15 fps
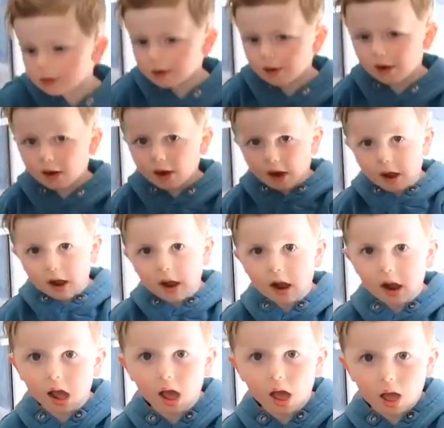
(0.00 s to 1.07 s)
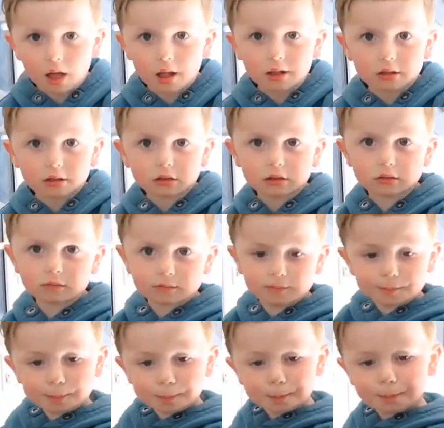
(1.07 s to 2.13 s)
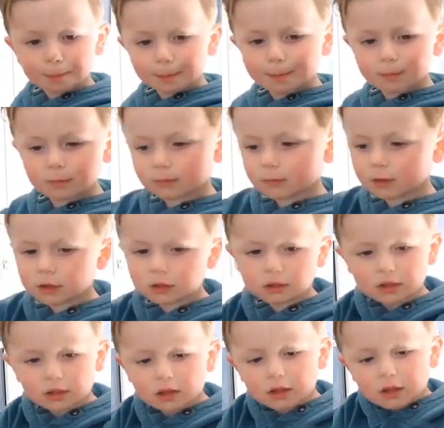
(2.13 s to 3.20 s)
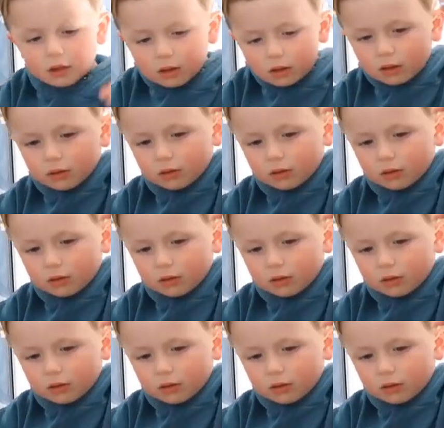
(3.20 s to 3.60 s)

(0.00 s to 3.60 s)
any icing, to catch any icing, because it can be quite